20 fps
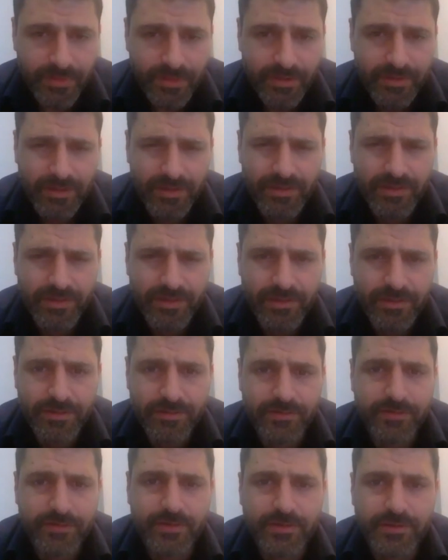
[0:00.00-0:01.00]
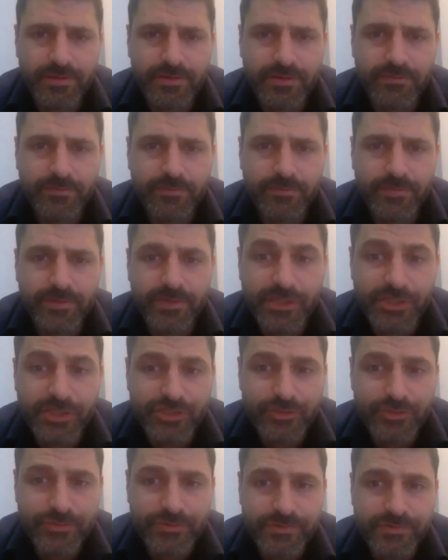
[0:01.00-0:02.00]
um
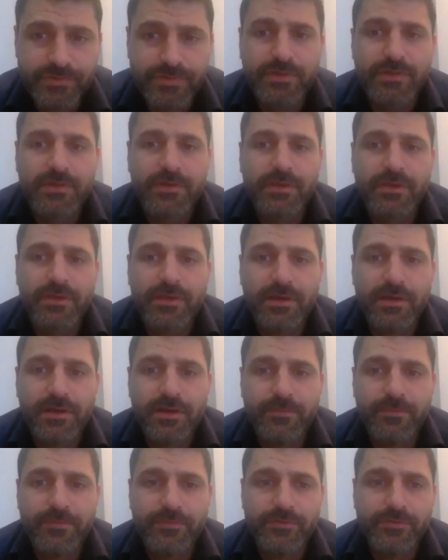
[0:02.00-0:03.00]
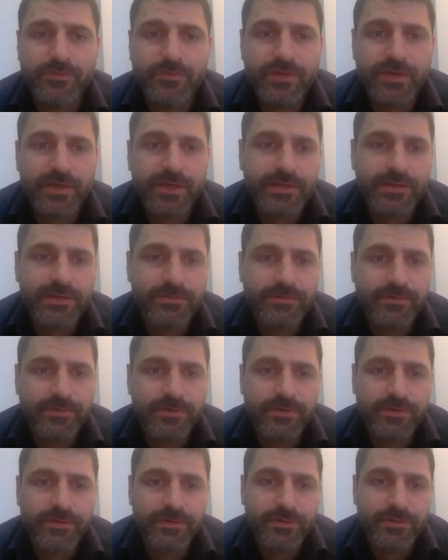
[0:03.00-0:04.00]
issues. you can
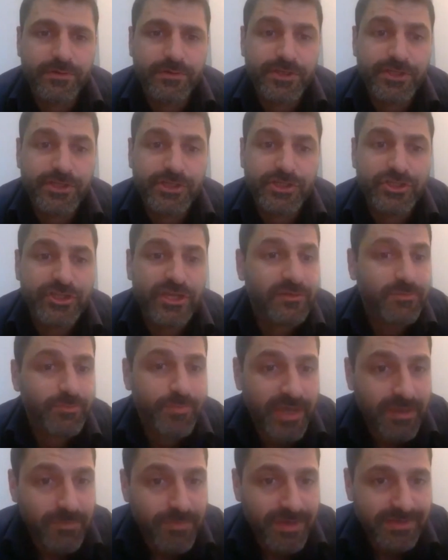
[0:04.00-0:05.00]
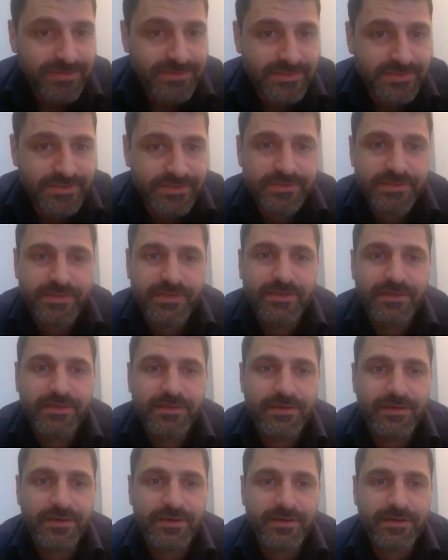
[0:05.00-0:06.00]
initiate payments.
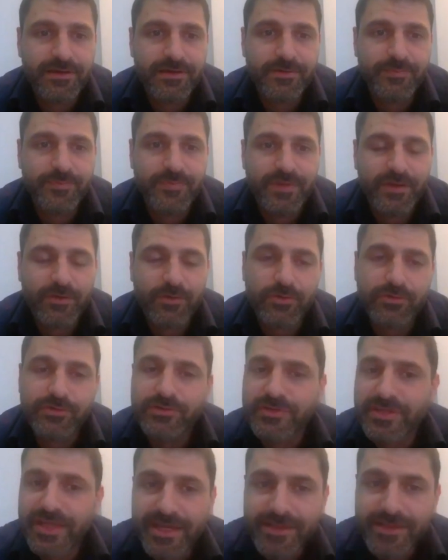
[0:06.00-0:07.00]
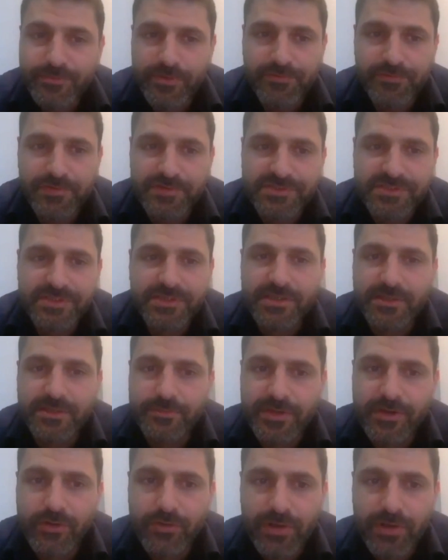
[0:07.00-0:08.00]
Um, all the tenant referencing
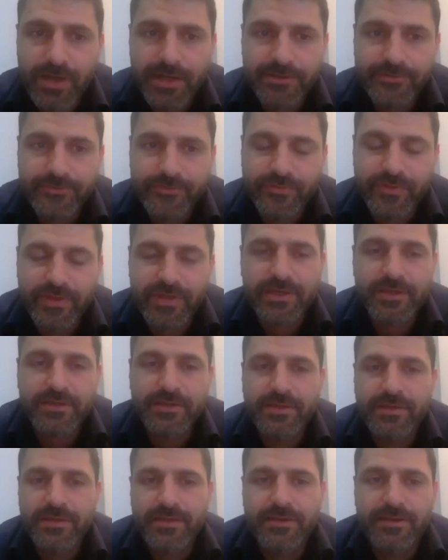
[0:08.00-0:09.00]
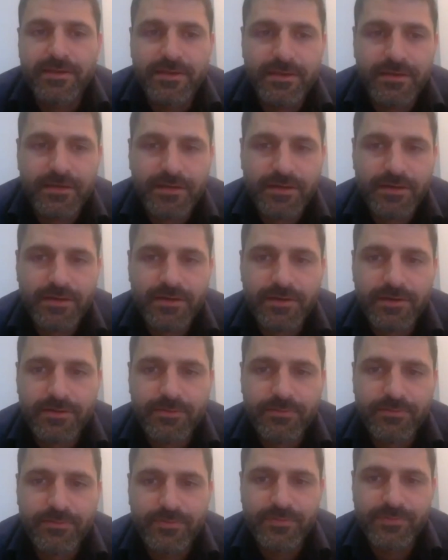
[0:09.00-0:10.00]
can be online today.
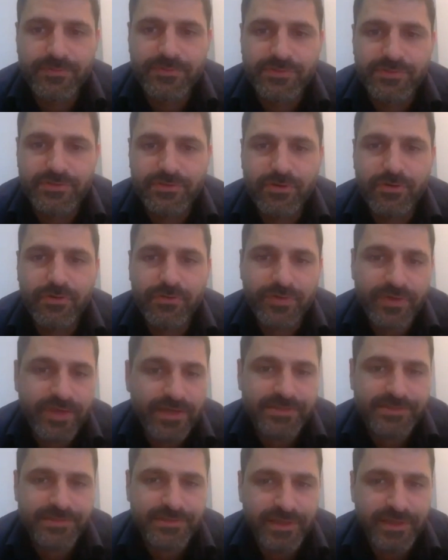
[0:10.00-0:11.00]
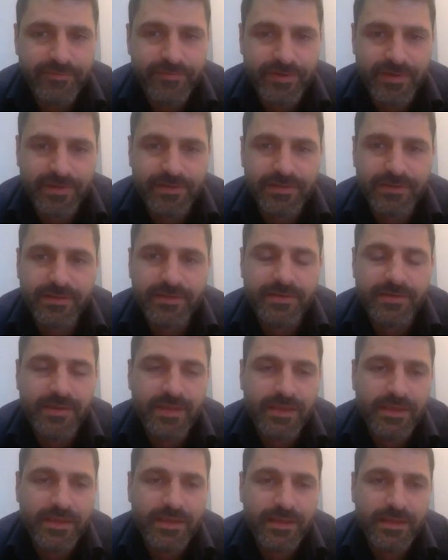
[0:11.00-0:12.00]
Um, so yes, definitely.
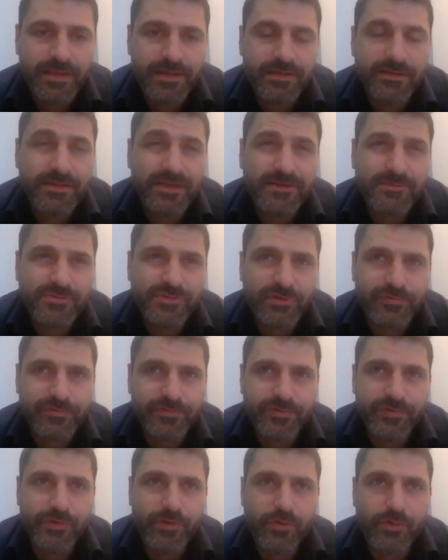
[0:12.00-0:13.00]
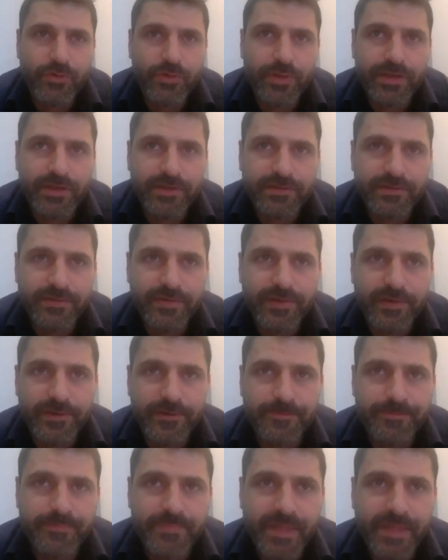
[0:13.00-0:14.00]
And in terms of you know like
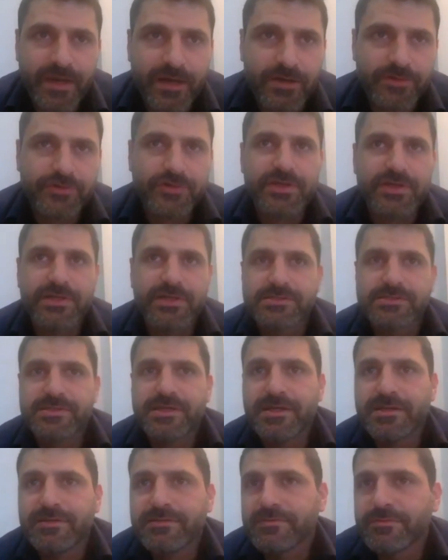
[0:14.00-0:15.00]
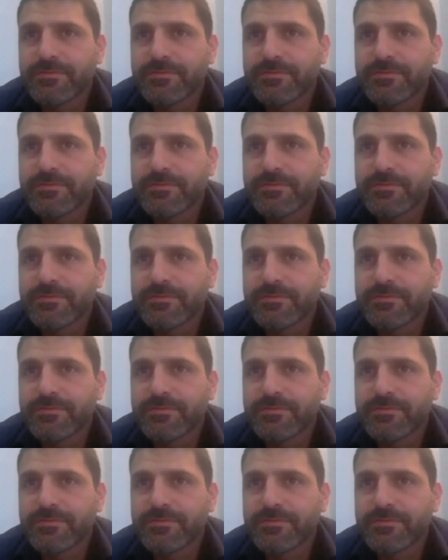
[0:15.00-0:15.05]
the articles that